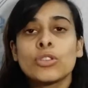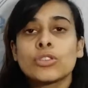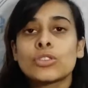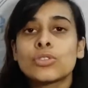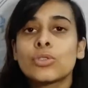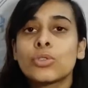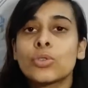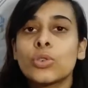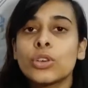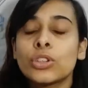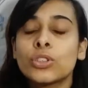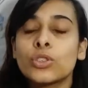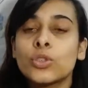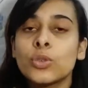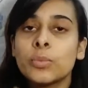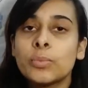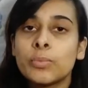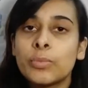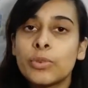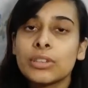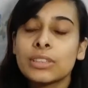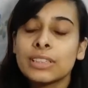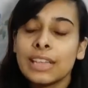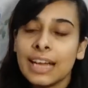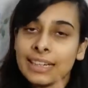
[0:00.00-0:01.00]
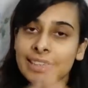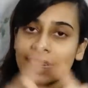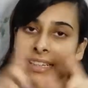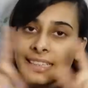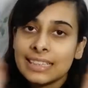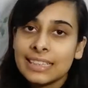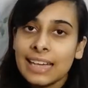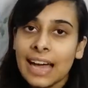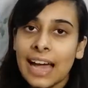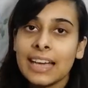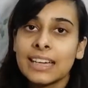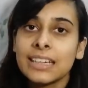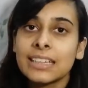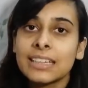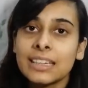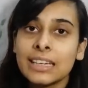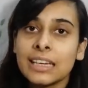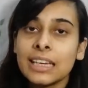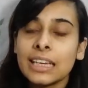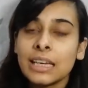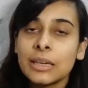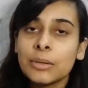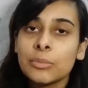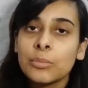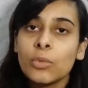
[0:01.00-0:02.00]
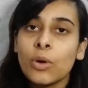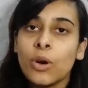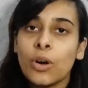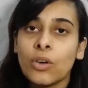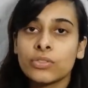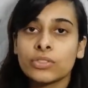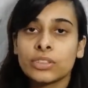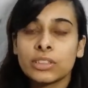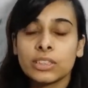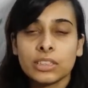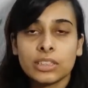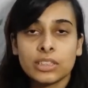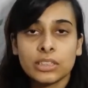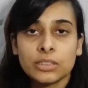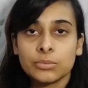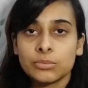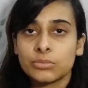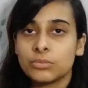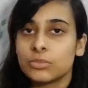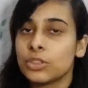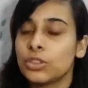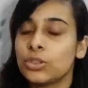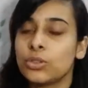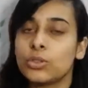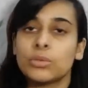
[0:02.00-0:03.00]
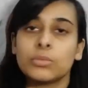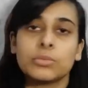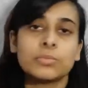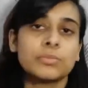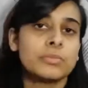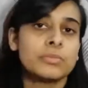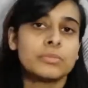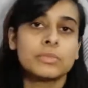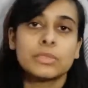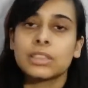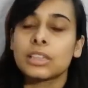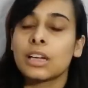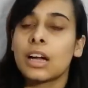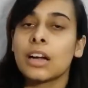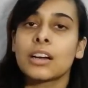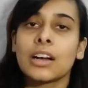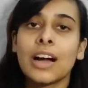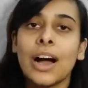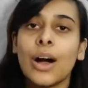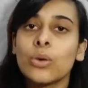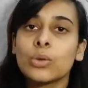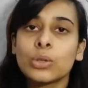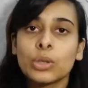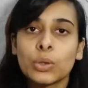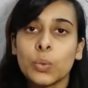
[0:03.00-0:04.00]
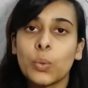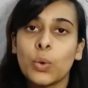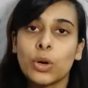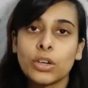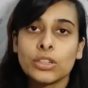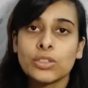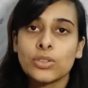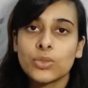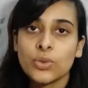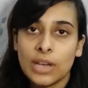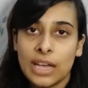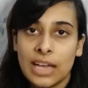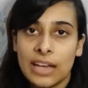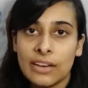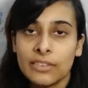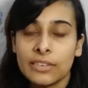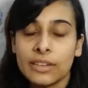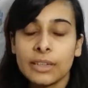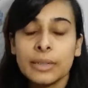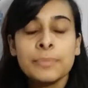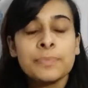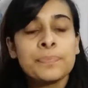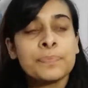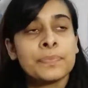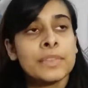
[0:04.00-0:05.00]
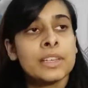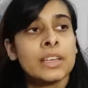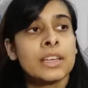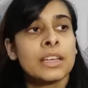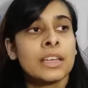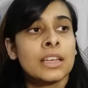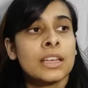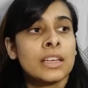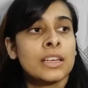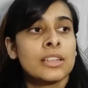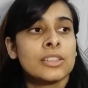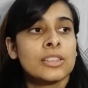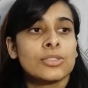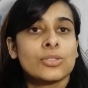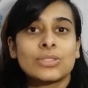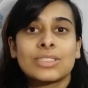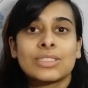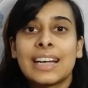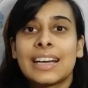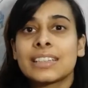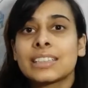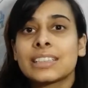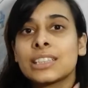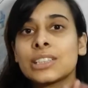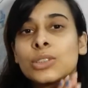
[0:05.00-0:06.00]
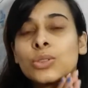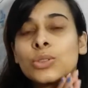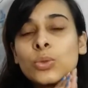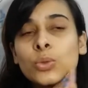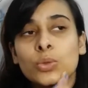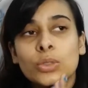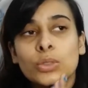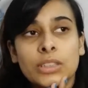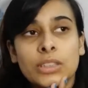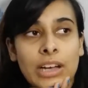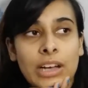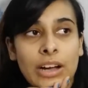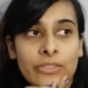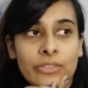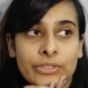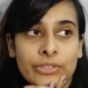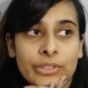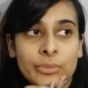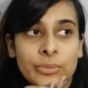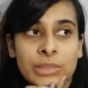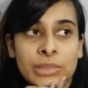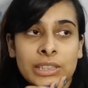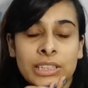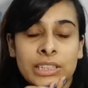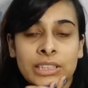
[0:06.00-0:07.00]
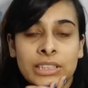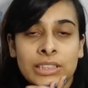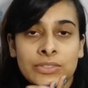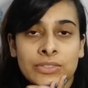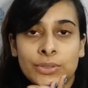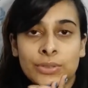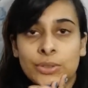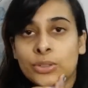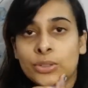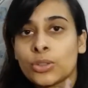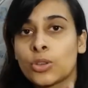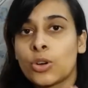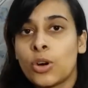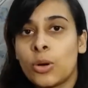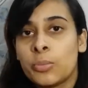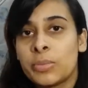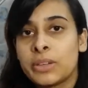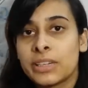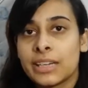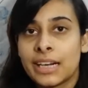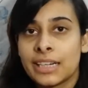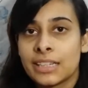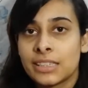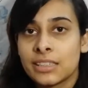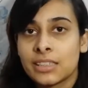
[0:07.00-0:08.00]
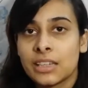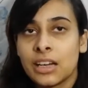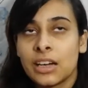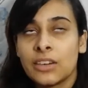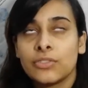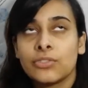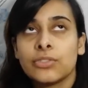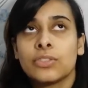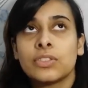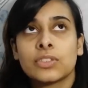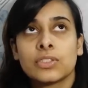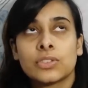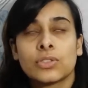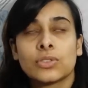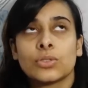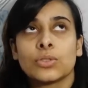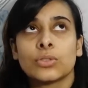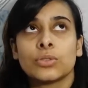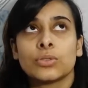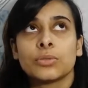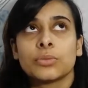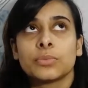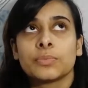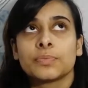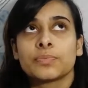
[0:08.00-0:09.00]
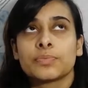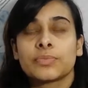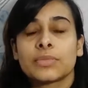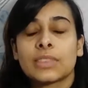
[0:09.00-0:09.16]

also going to put that entire name of the the account whatsoever, so that they don't come for me for the copyright stuff. So